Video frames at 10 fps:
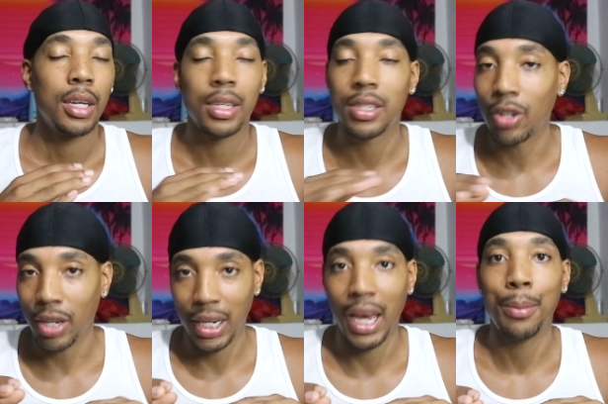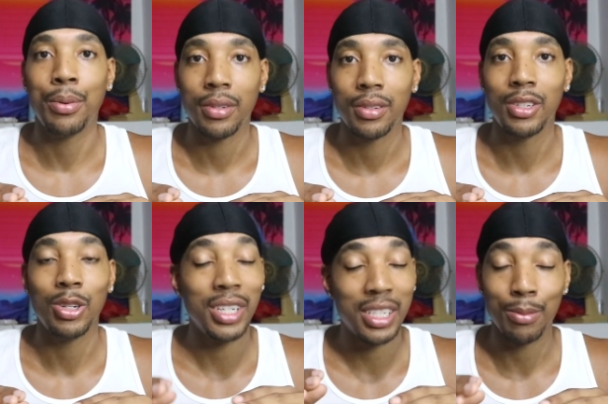It's not going to happen.
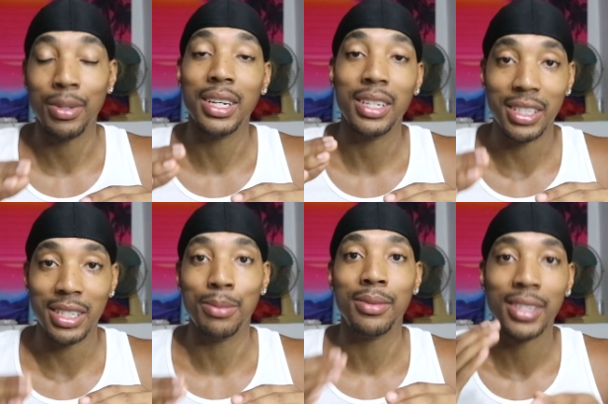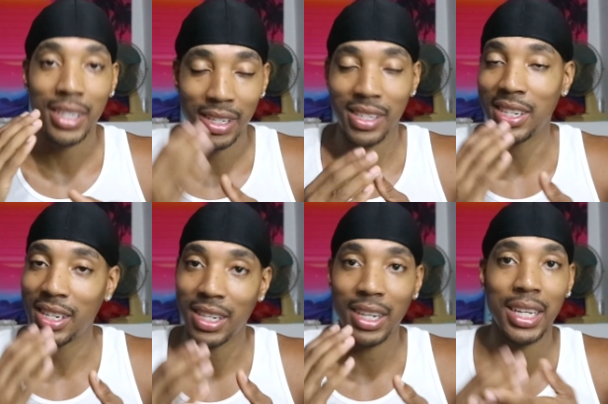You need to be in the gym
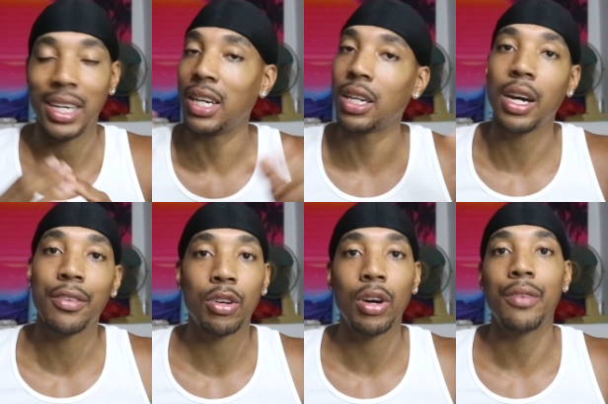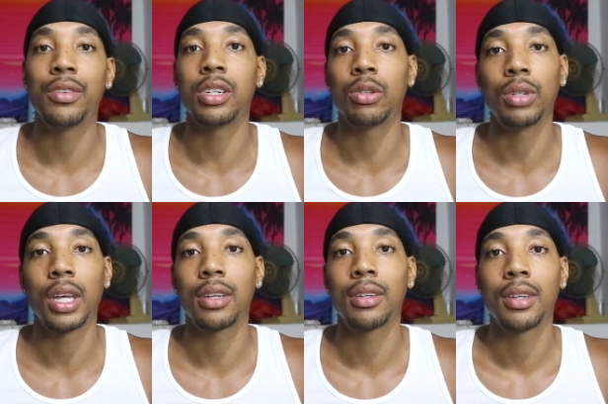consistently, and you don't have to go every single day.